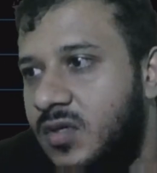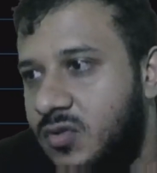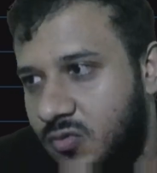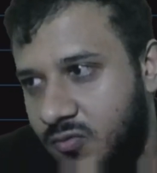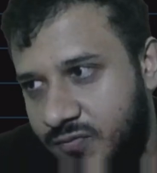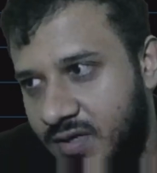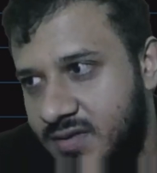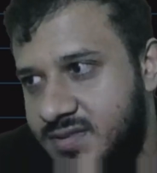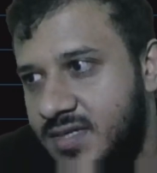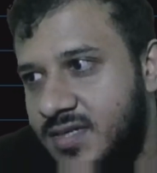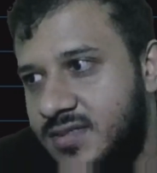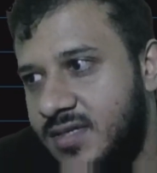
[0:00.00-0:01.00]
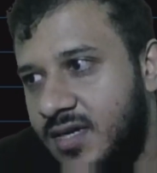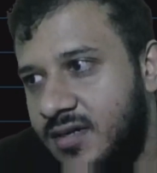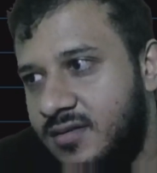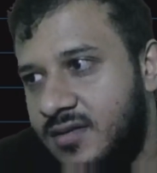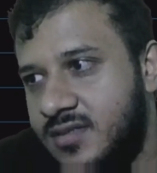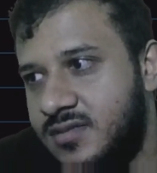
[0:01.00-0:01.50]
256.
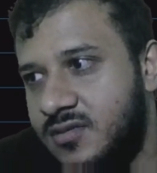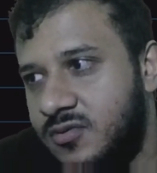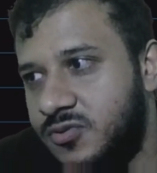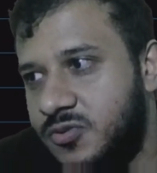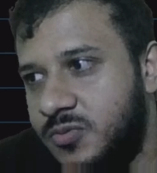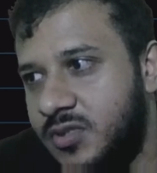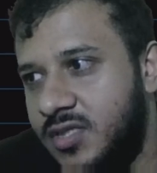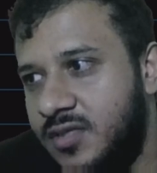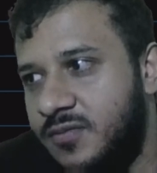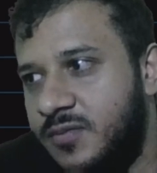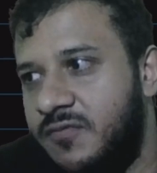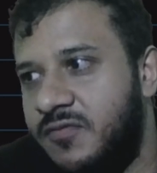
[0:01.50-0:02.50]
Yeah, that's usual.